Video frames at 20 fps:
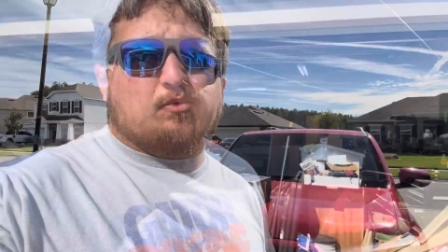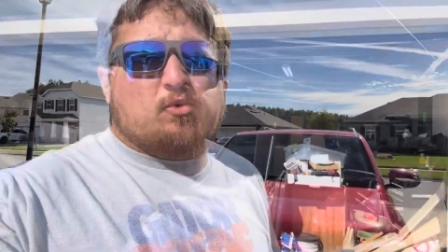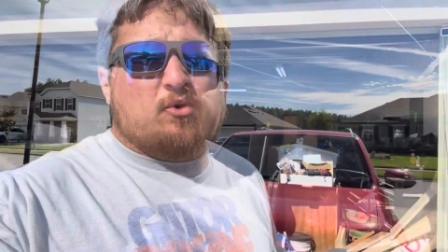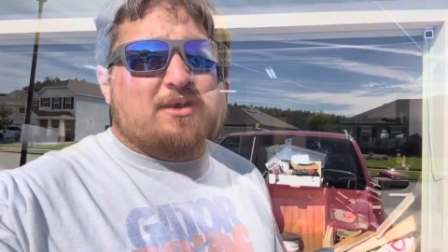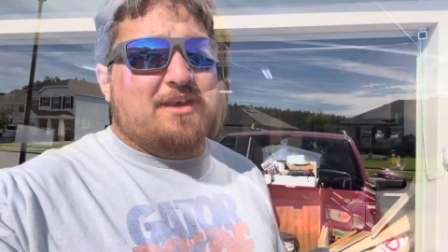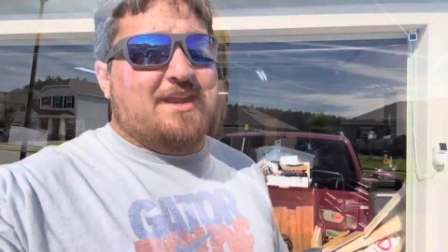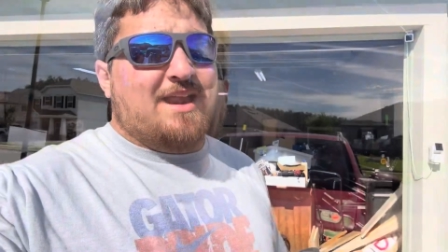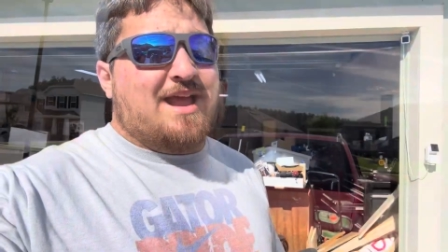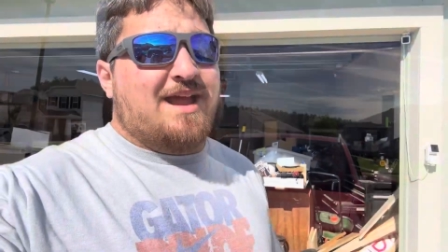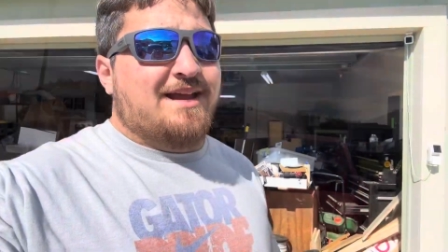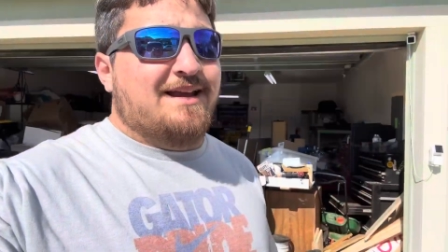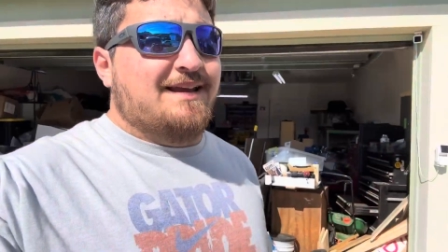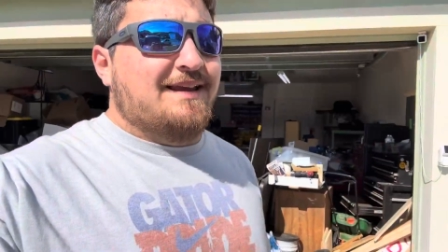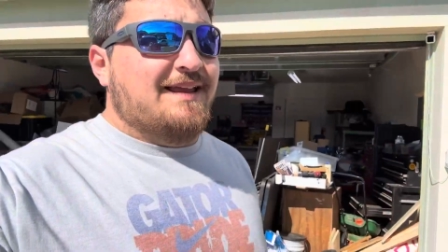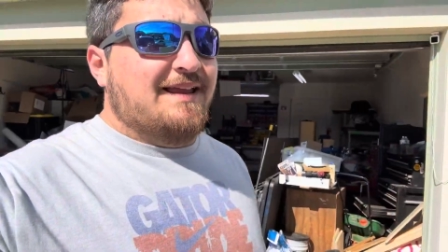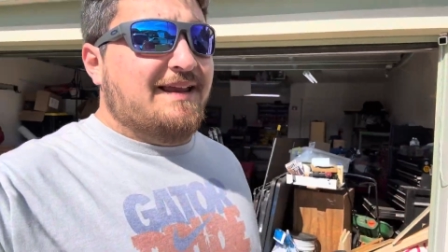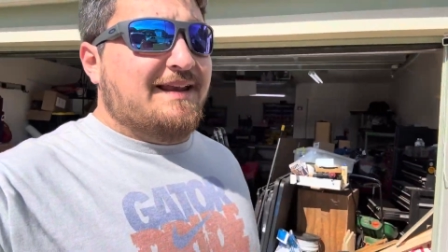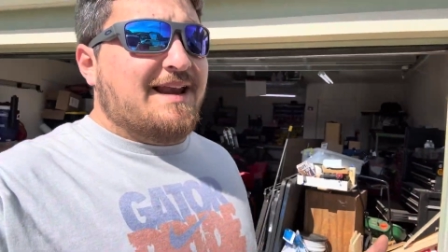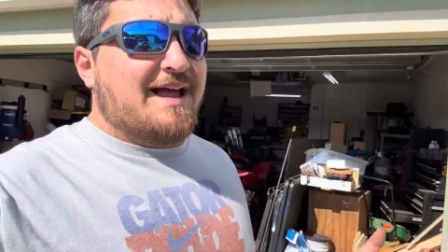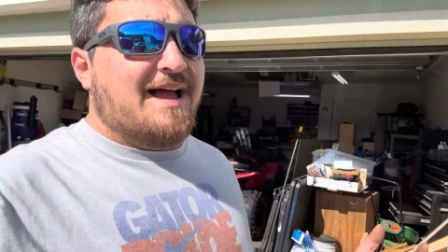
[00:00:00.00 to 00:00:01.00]
It's like one
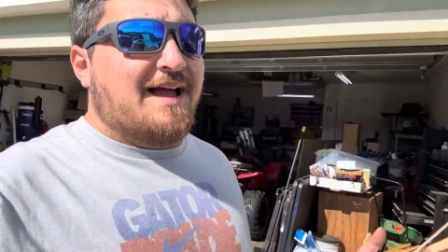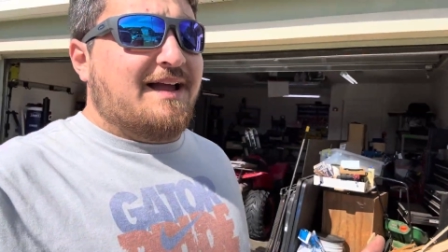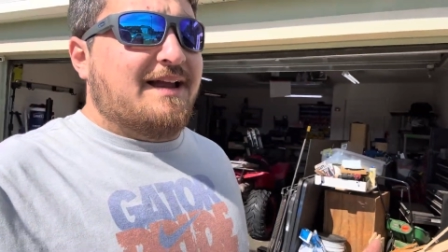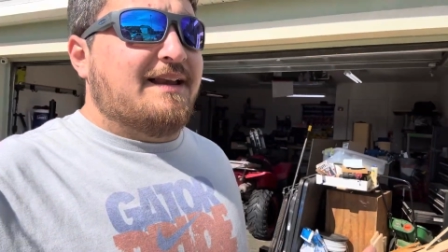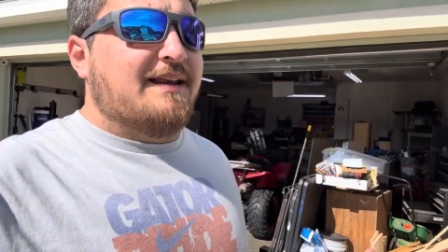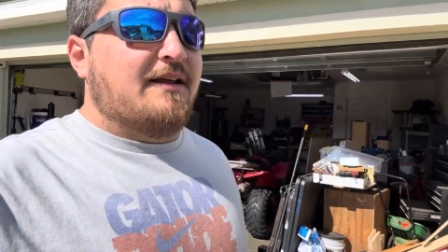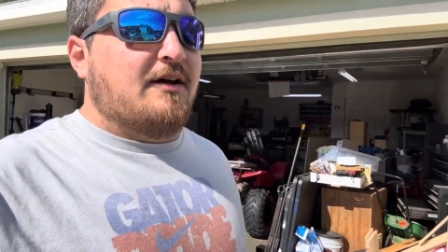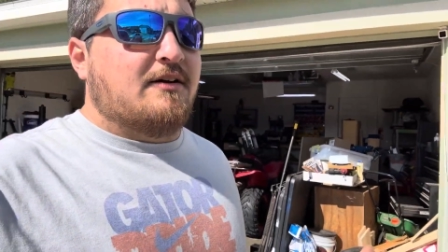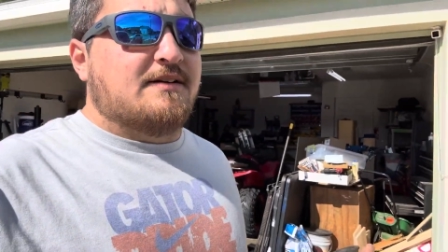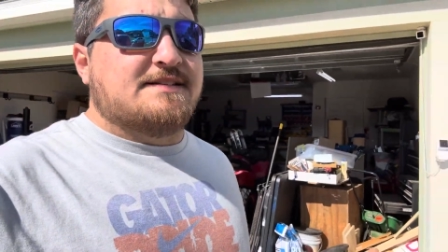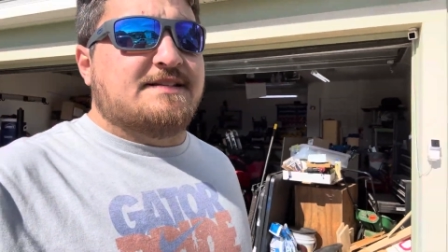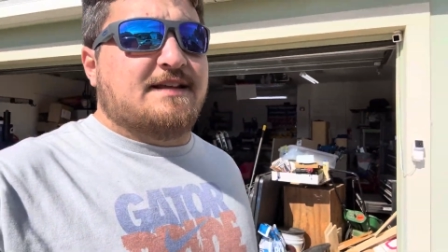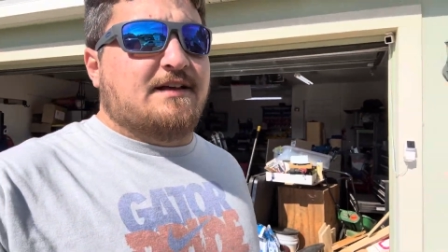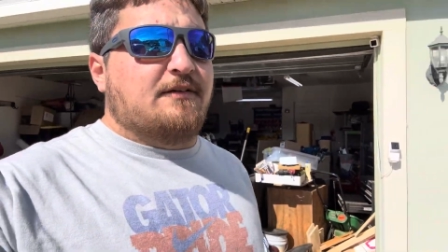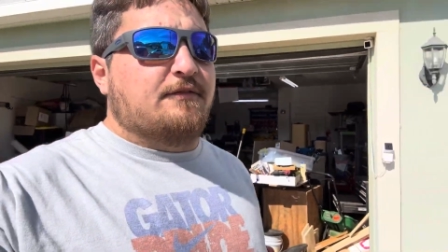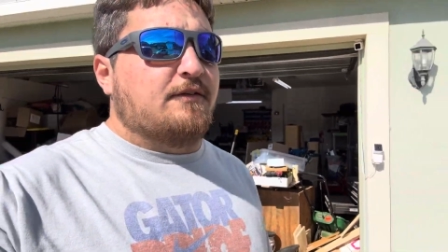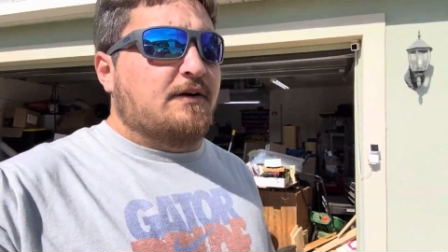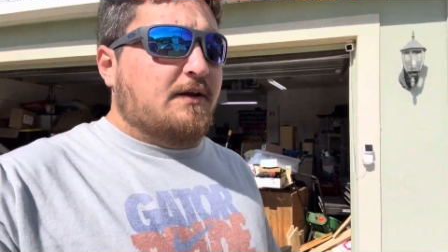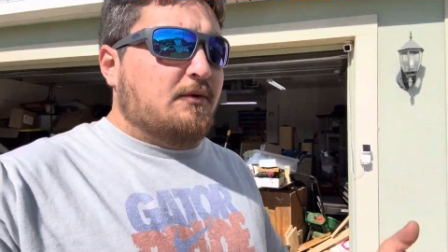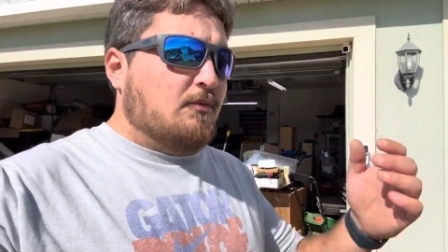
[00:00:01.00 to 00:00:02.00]
ninety-nine on
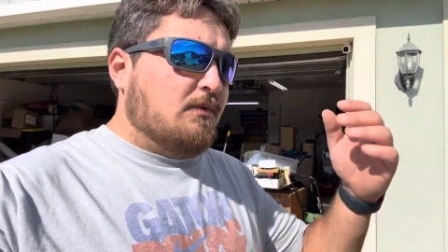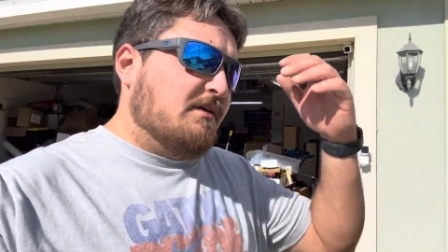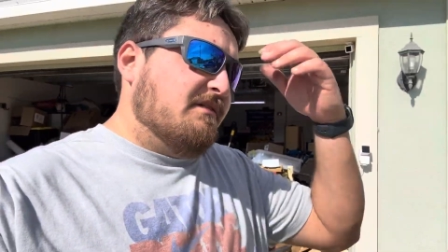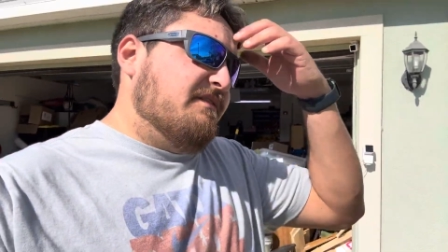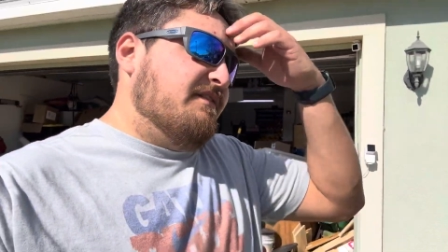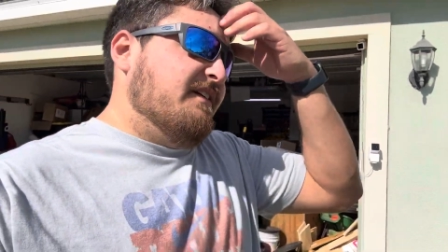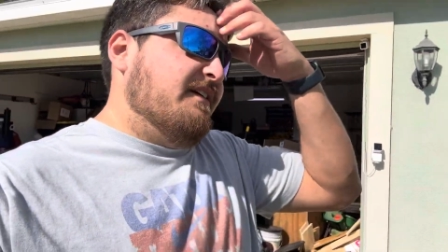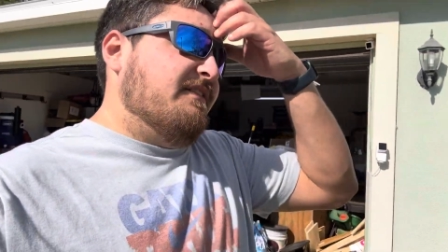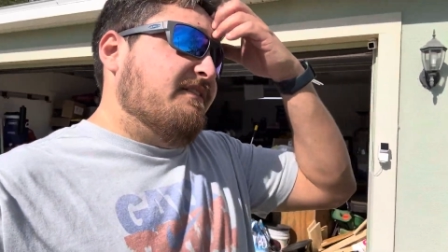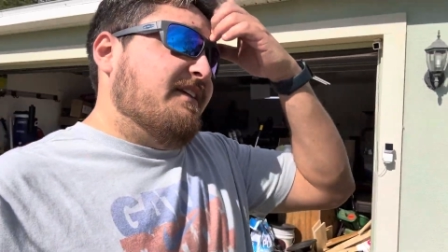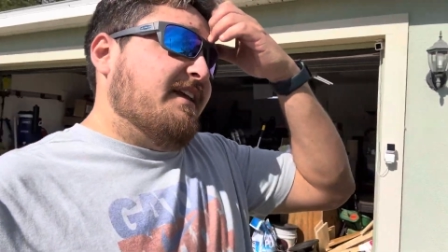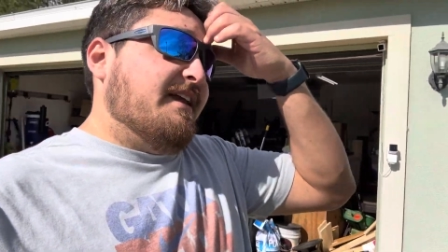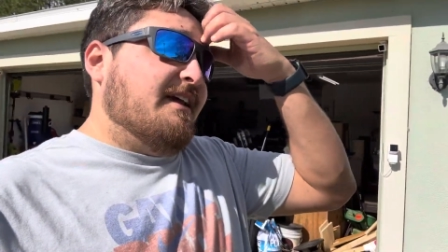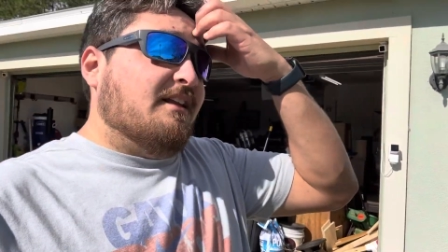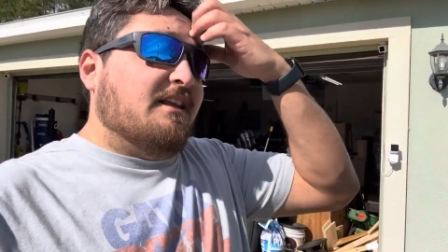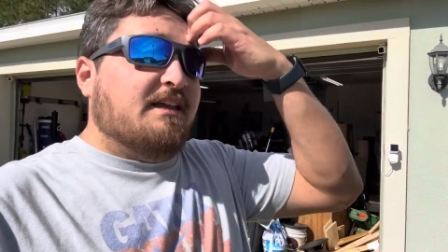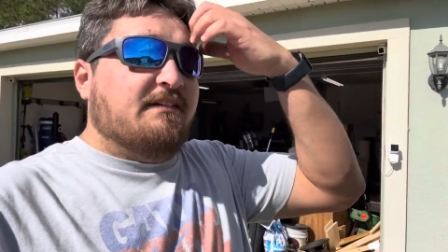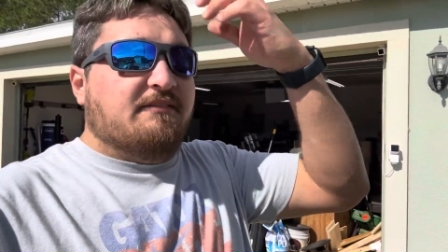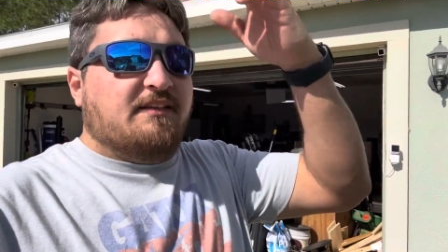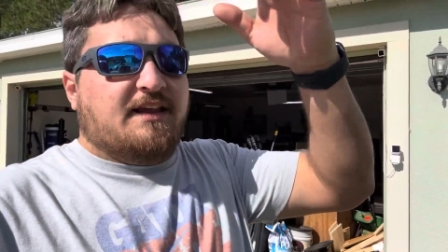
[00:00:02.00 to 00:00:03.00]
sale for like one fifty.
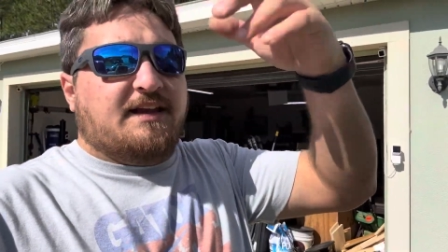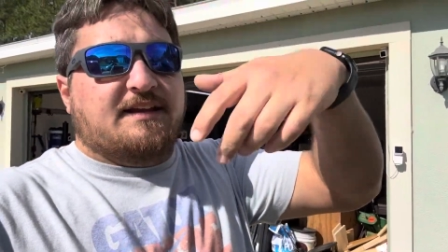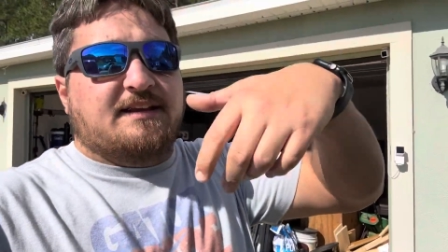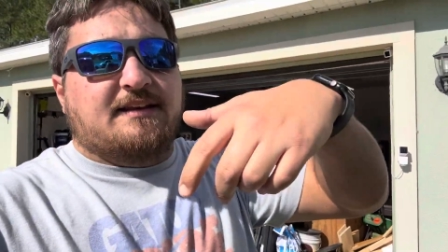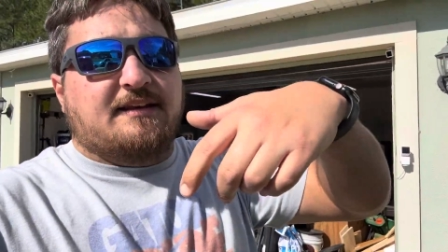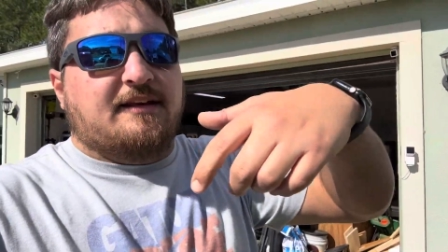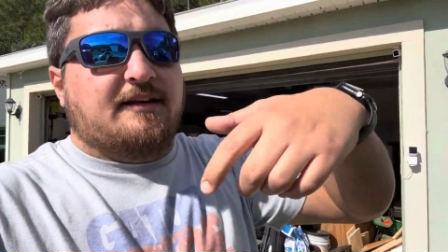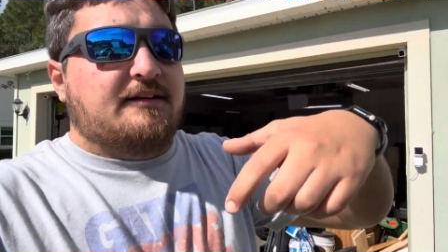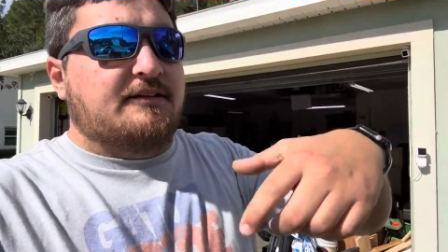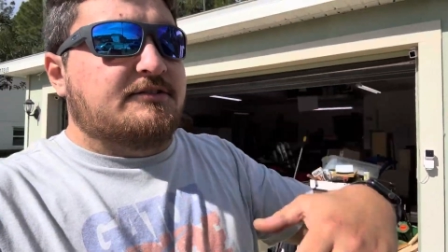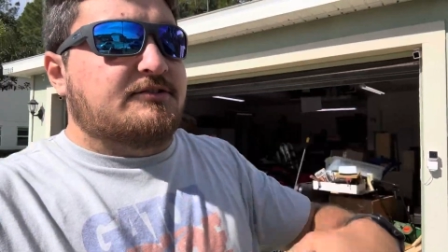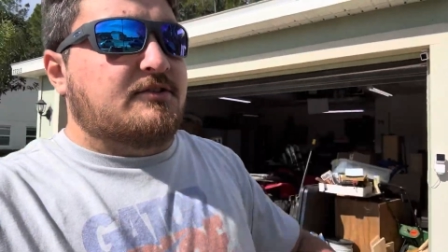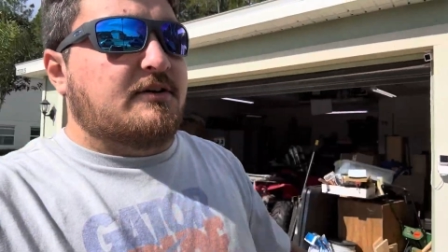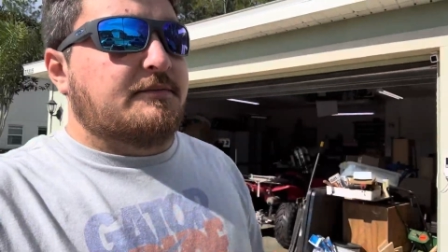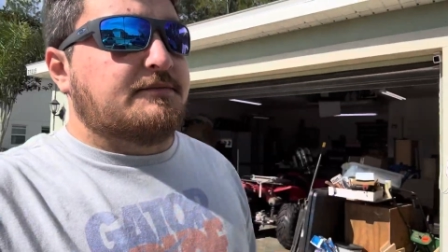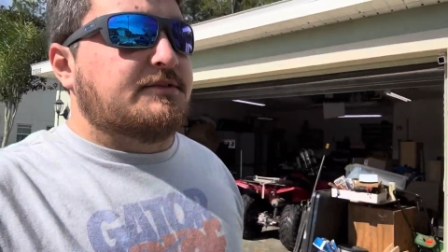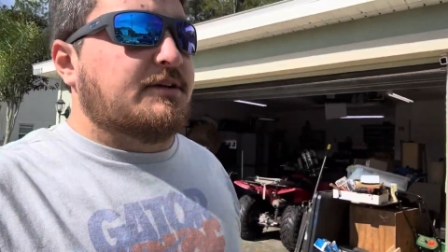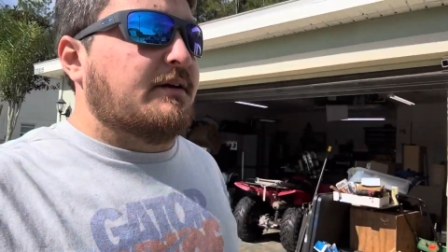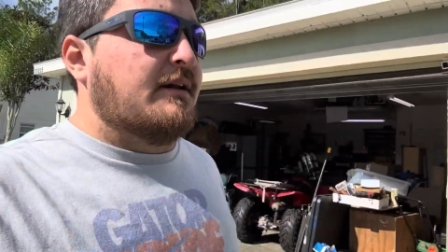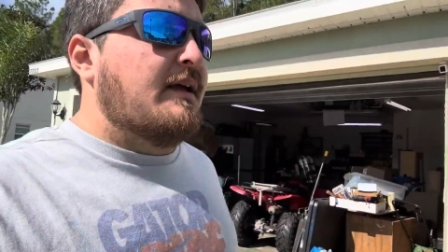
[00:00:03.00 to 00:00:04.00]
I'll leave a link in the
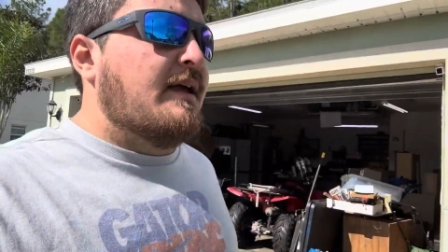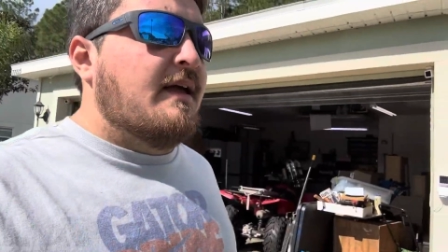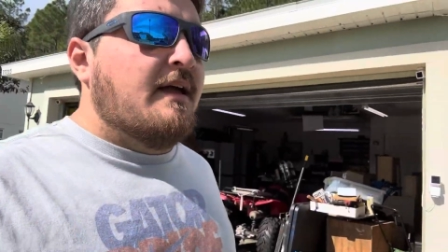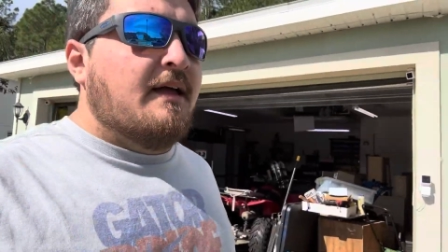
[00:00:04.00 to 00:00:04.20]
description.